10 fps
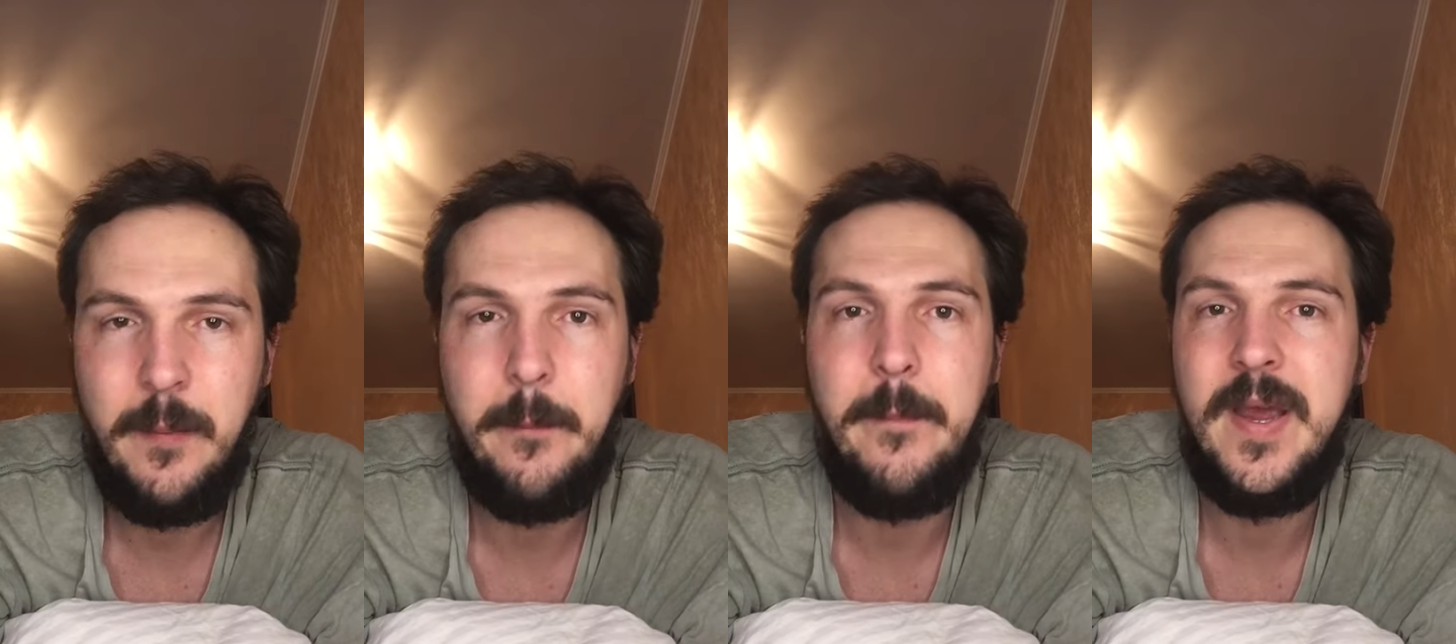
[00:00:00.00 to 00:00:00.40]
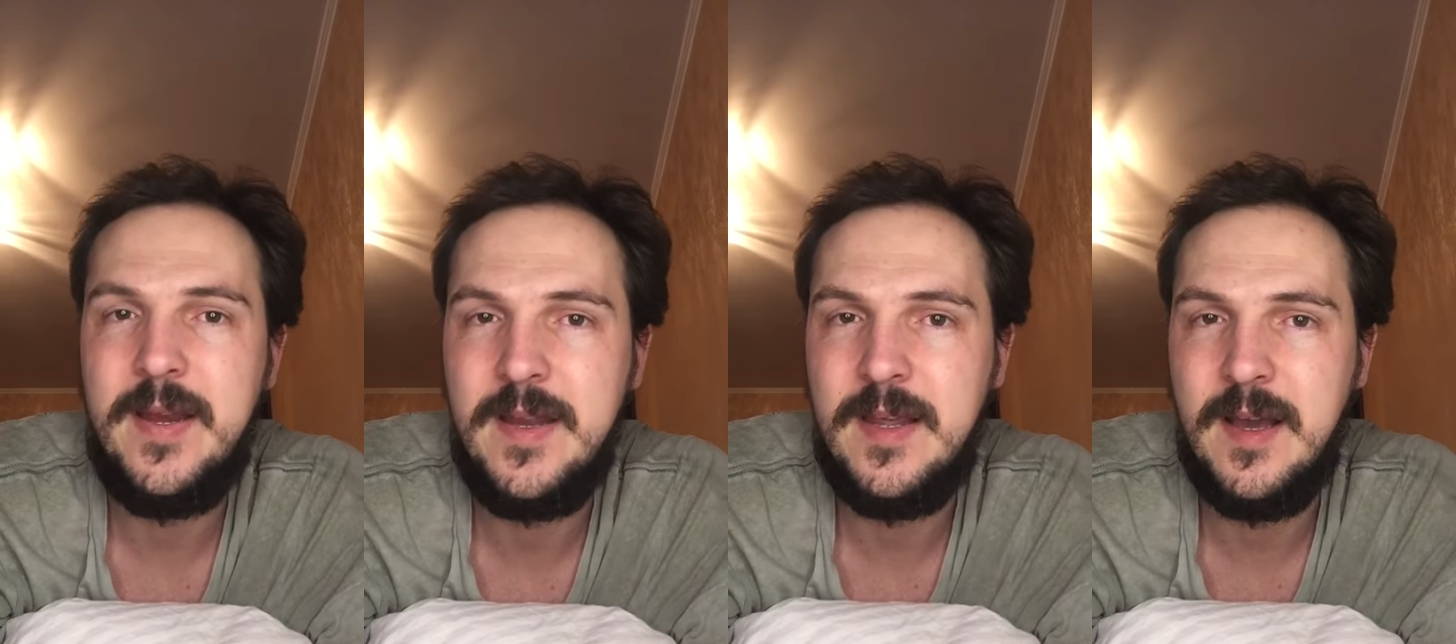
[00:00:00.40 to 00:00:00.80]

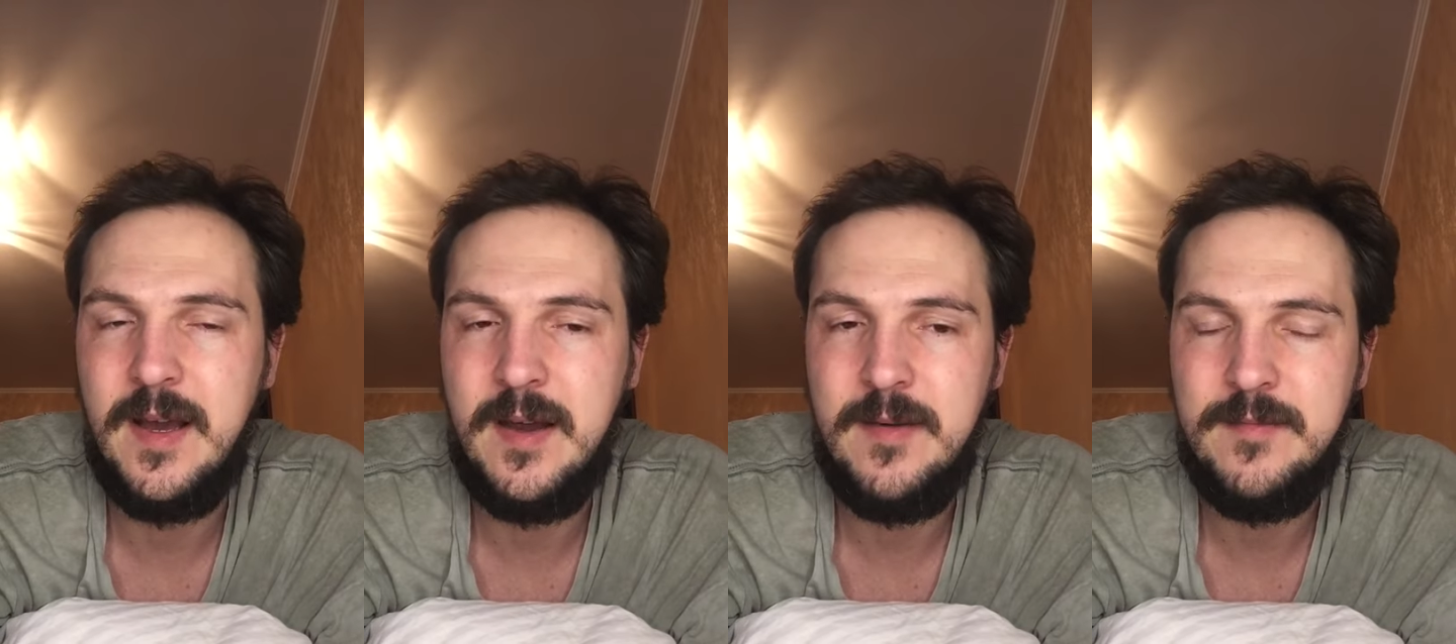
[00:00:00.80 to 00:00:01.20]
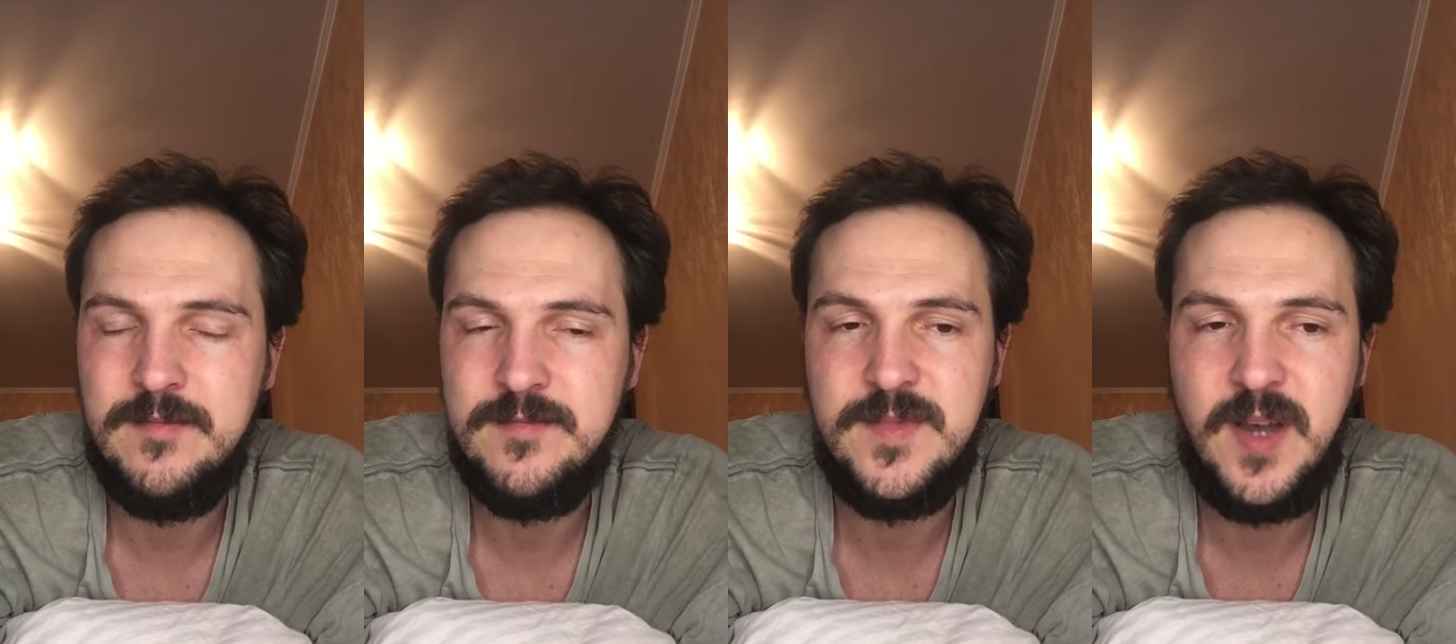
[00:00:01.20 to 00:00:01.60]
many
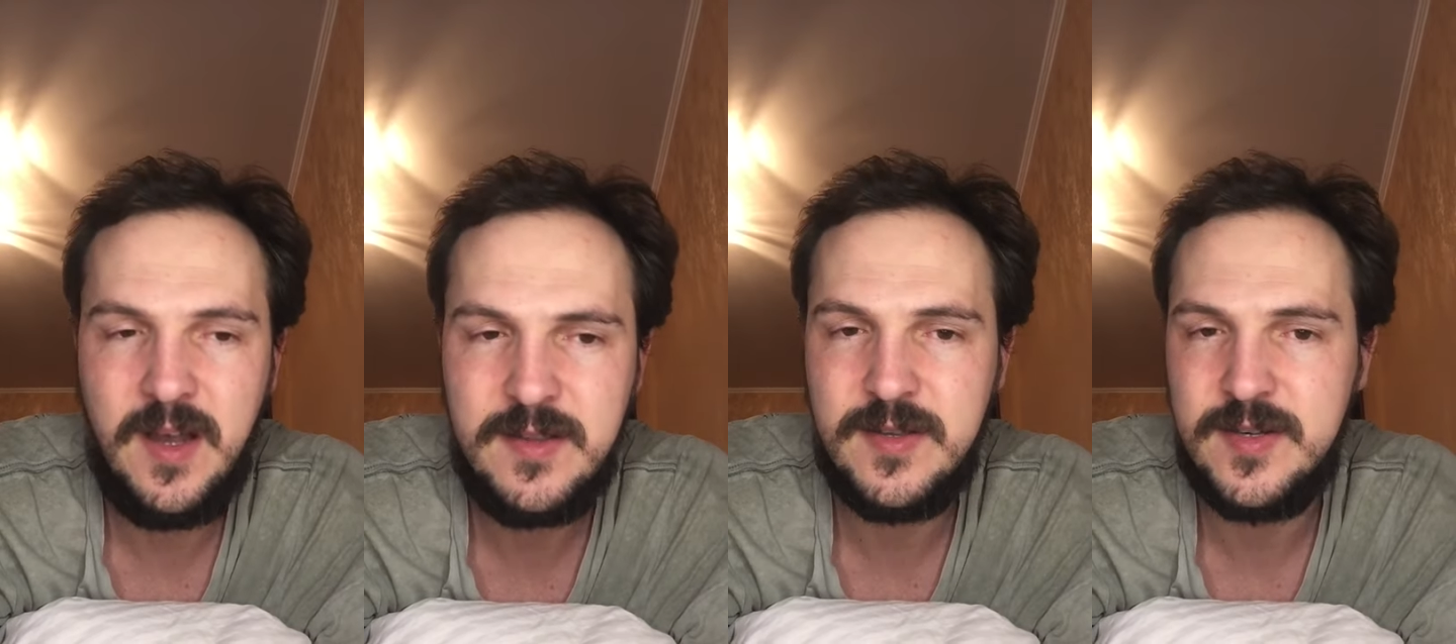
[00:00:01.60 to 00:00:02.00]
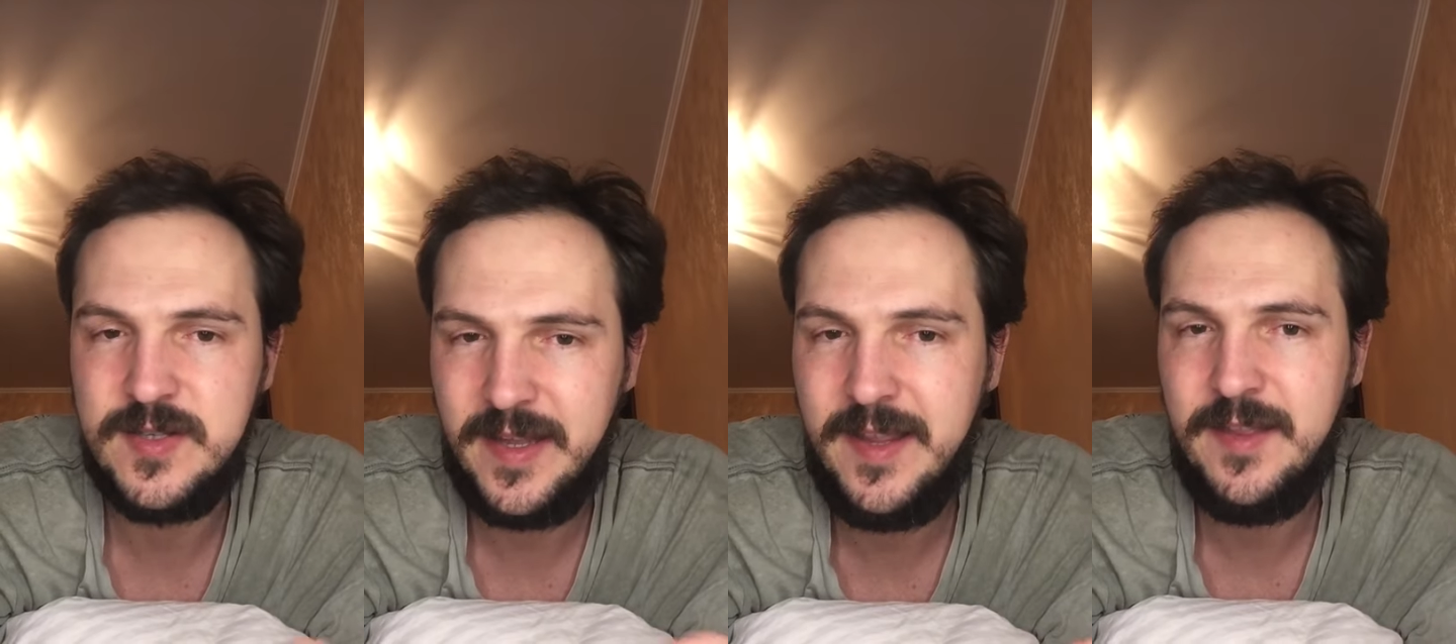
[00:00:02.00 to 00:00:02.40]

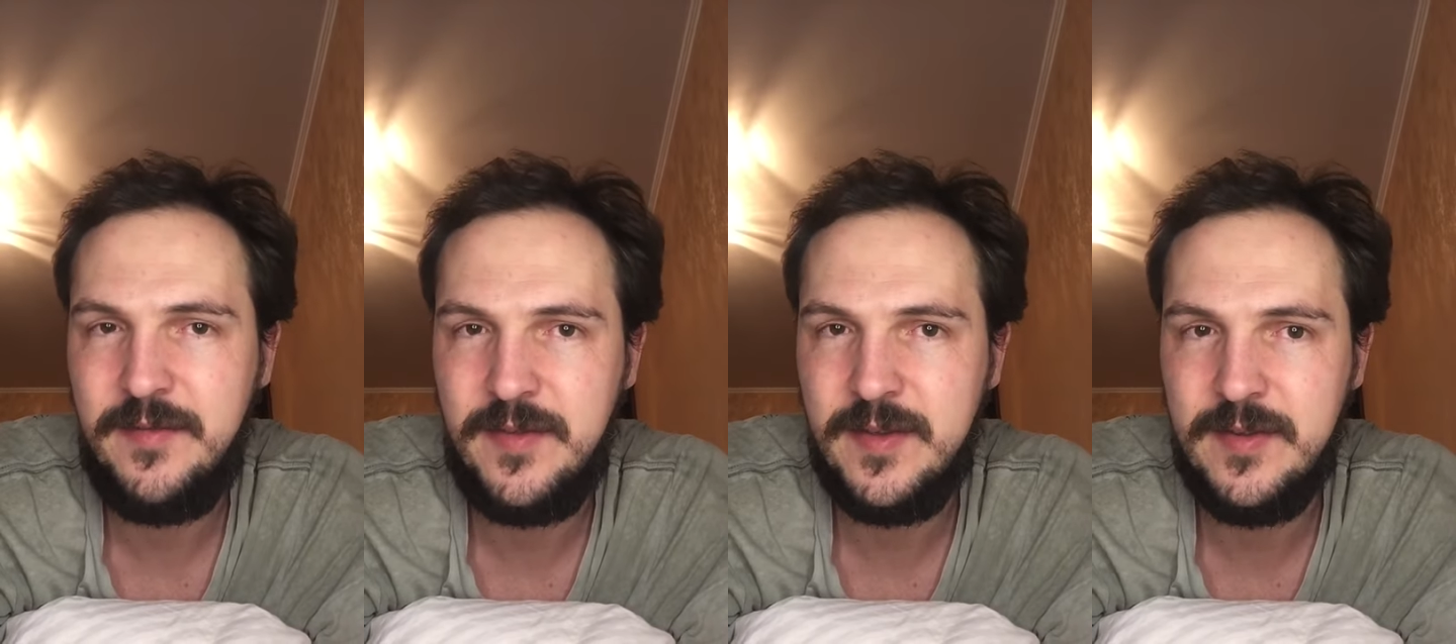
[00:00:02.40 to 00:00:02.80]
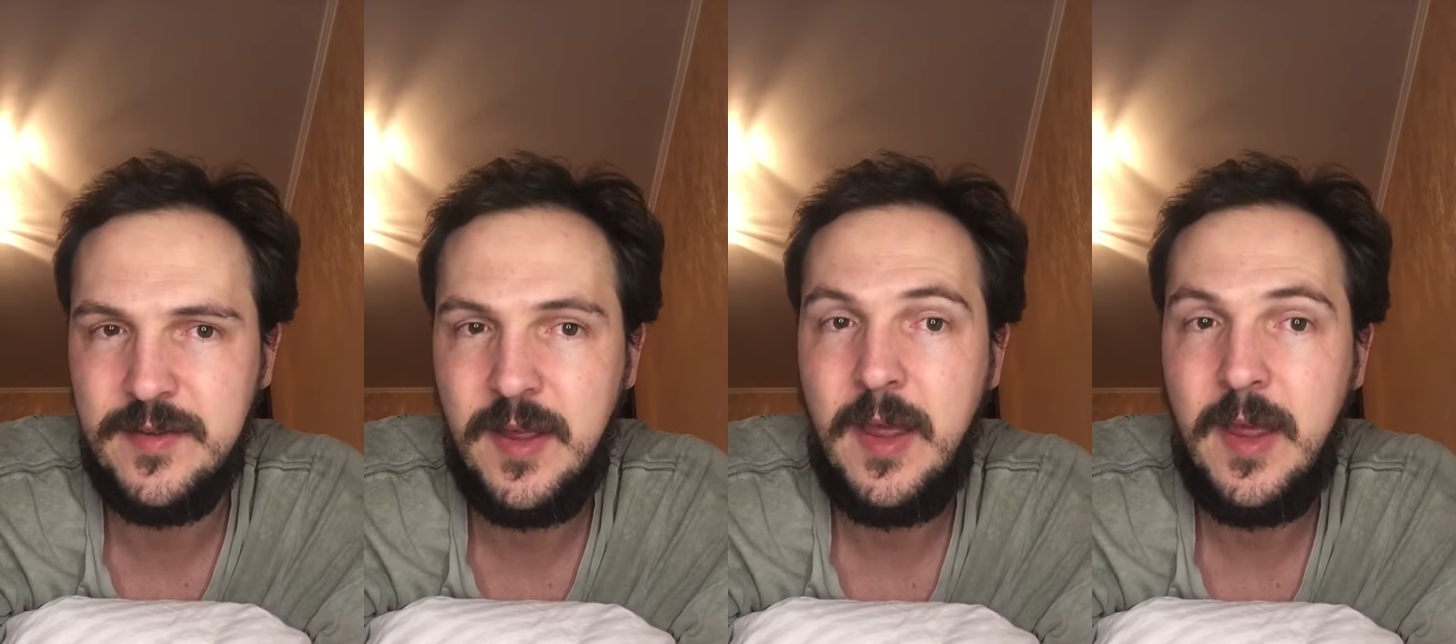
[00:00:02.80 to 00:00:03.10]
doctors in the field,